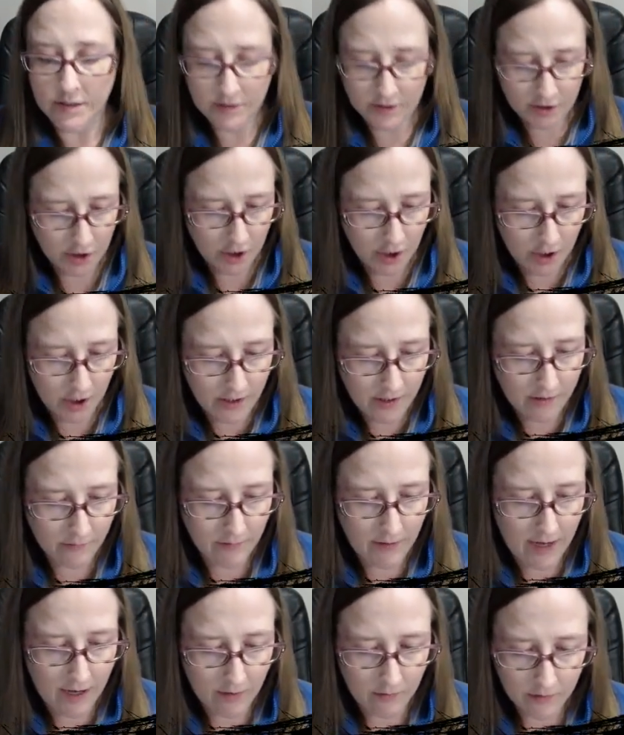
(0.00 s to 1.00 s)
Turn it
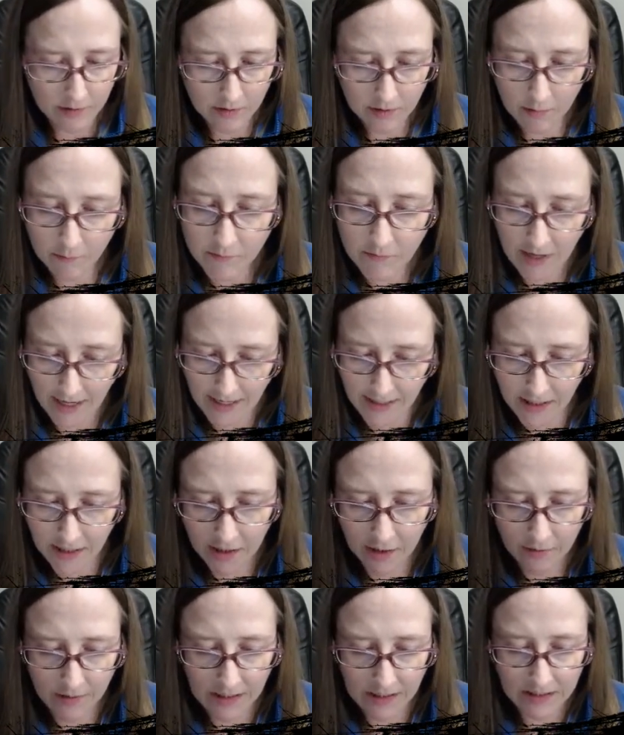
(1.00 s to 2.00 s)
around 90
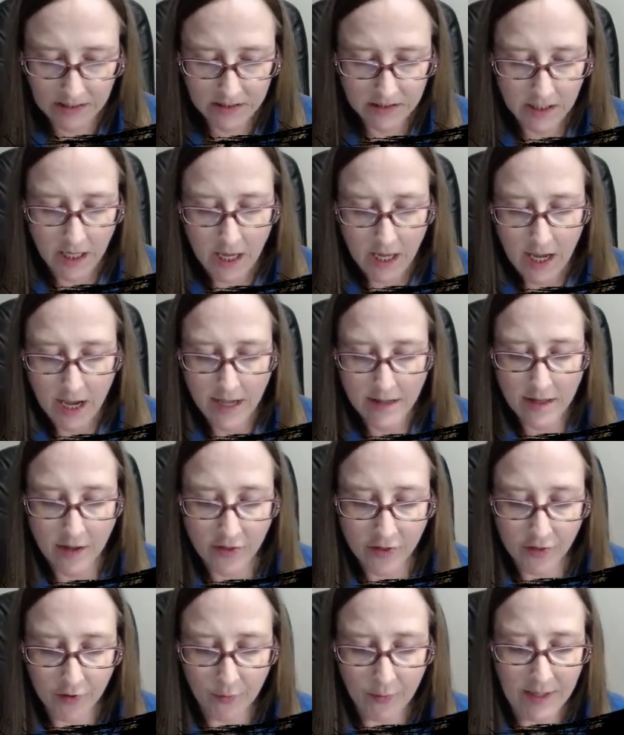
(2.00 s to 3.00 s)
degrees, and
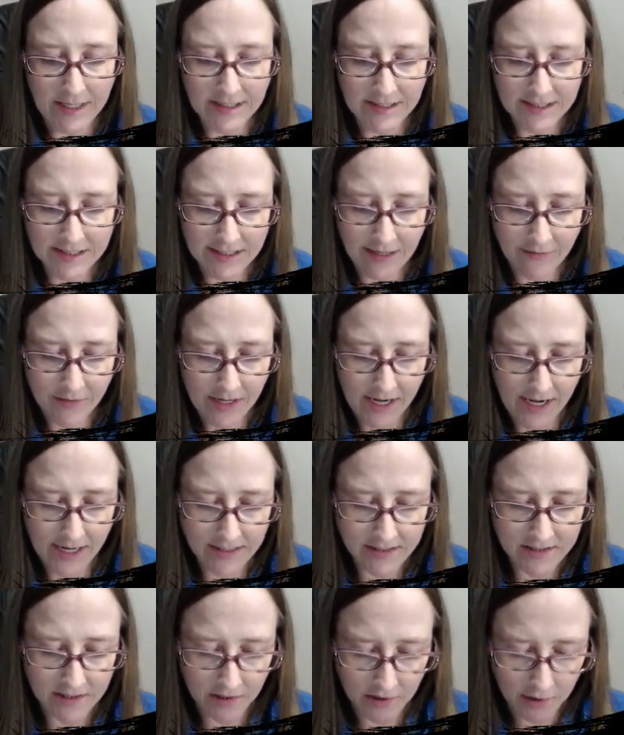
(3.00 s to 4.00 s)
then 3
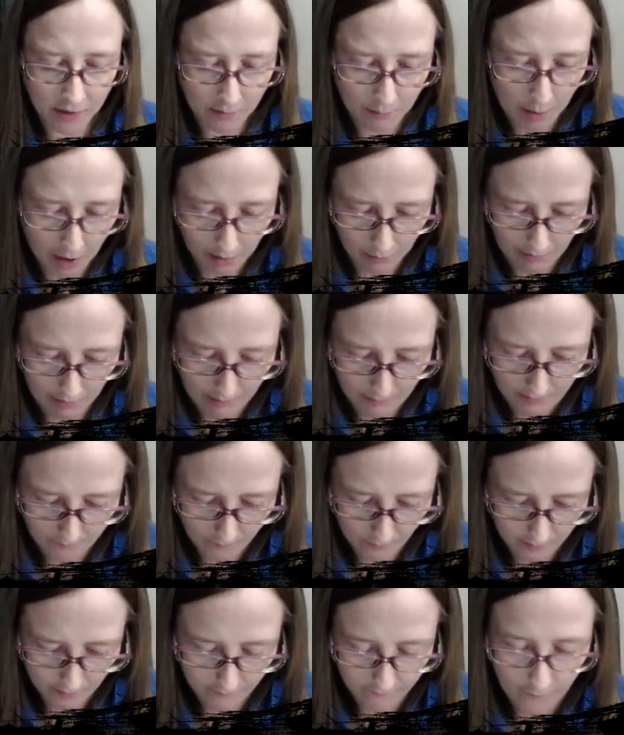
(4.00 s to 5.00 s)
7/8, the little mark right
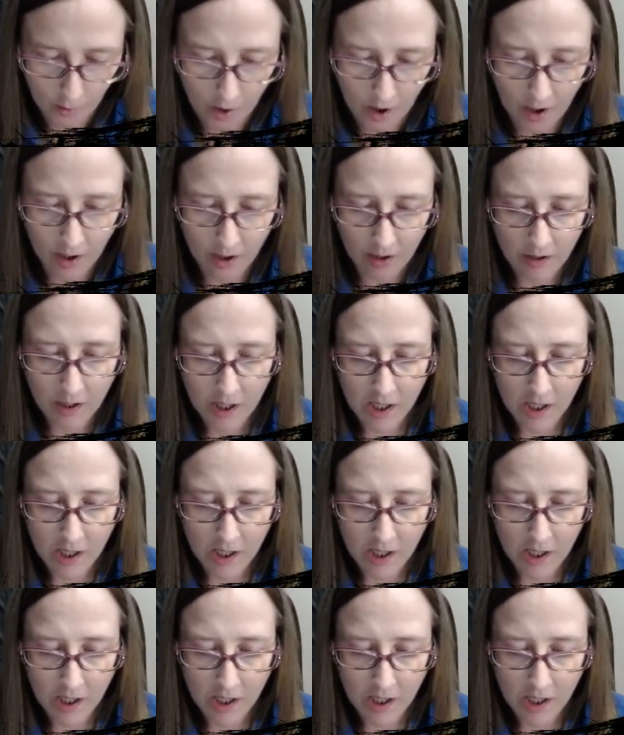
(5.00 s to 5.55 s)
before the 4,